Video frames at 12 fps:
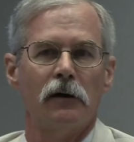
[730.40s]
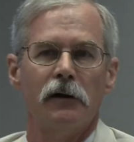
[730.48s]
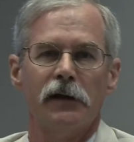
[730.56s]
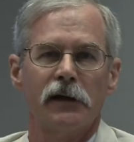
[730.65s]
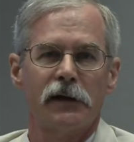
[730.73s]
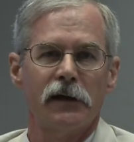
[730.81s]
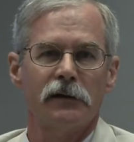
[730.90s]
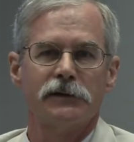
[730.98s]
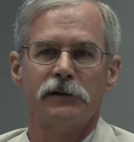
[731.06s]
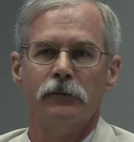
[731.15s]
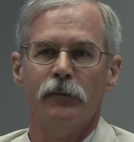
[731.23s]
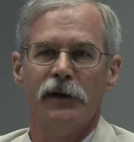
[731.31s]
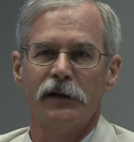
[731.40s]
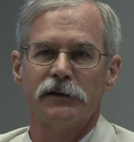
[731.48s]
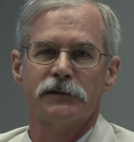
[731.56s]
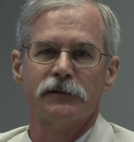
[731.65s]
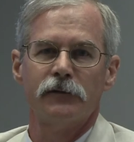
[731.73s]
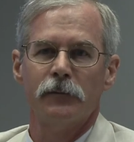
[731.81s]
are the council
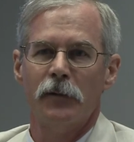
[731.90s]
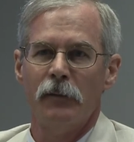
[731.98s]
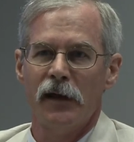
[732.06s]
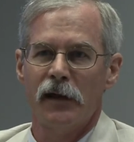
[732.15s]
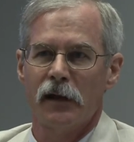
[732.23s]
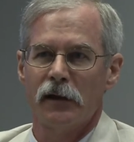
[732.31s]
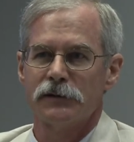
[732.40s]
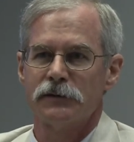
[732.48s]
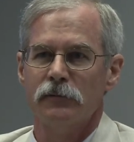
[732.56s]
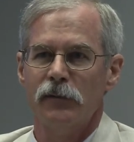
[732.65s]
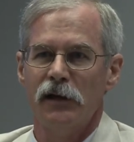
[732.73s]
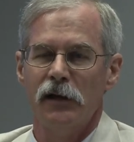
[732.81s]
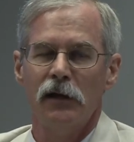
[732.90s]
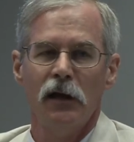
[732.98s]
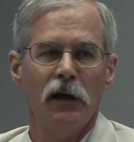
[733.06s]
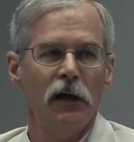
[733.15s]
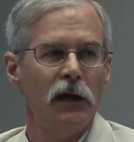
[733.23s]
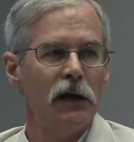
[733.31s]
minutes from the May council meeting.
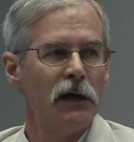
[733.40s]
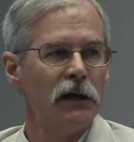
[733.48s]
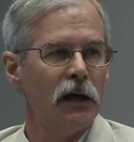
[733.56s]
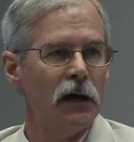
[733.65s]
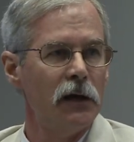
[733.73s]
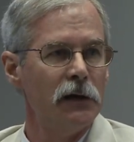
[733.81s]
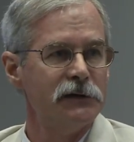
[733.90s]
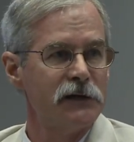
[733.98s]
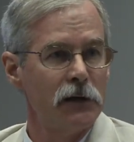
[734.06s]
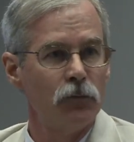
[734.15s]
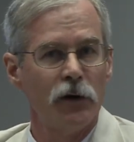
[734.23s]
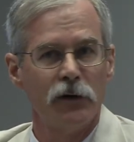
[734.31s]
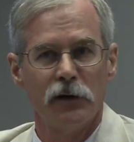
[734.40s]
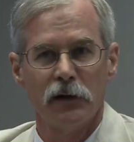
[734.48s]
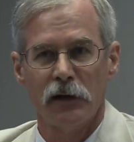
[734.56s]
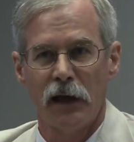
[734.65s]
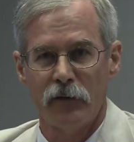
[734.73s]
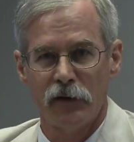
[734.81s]
Uh, does anyone
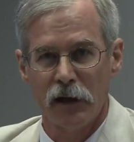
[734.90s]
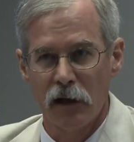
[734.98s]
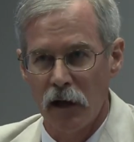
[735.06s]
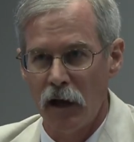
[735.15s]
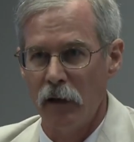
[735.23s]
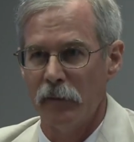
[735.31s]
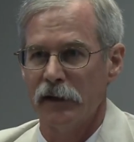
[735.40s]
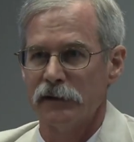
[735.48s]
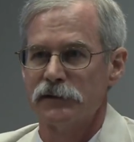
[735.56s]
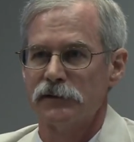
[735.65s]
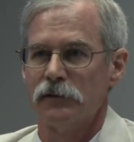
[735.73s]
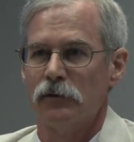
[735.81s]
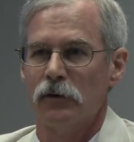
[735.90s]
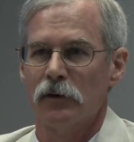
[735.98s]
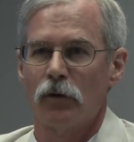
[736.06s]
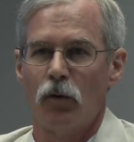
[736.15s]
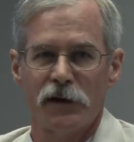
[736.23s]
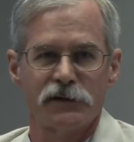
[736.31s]
have any comments or
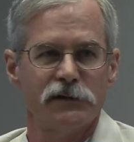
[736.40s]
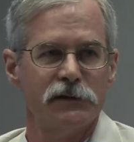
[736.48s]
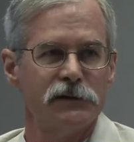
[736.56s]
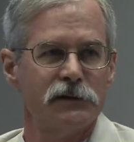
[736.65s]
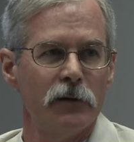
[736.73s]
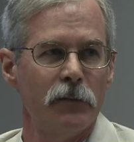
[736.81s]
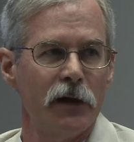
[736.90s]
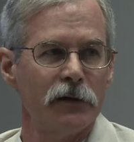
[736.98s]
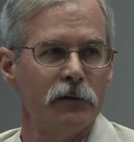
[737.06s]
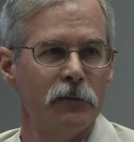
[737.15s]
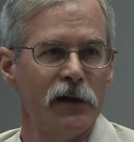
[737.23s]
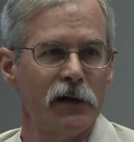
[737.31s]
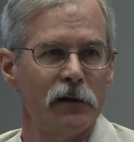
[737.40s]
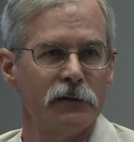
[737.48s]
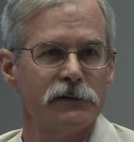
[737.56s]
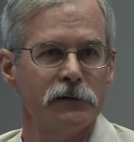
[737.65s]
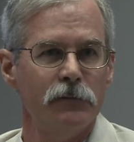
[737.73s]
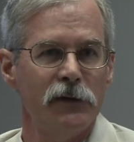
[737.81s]
questions about the May
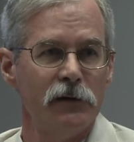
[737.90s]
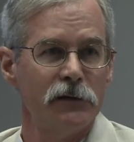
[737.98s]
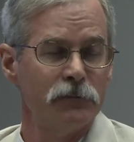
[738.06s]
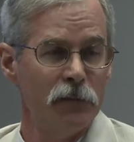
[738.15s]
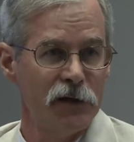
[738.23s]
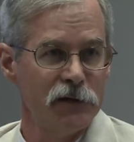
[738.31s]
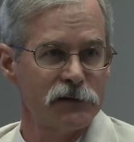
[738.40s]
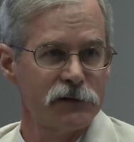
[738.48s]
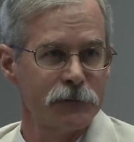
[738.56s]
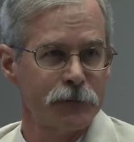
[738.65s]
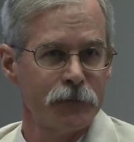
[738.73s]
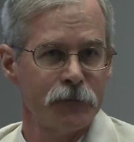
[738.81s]
Council min minutes?